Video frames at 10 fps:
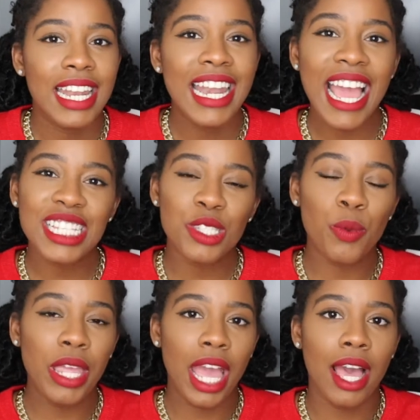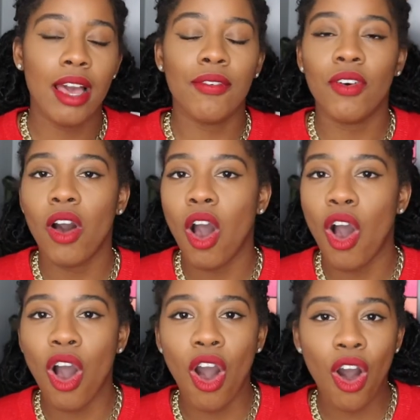Next, we have
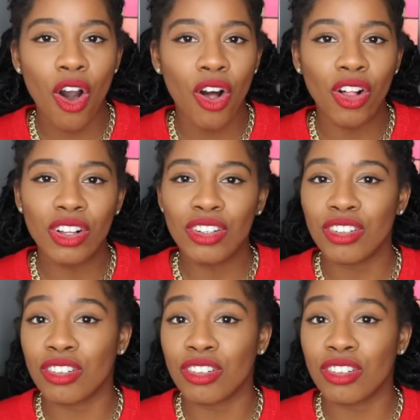all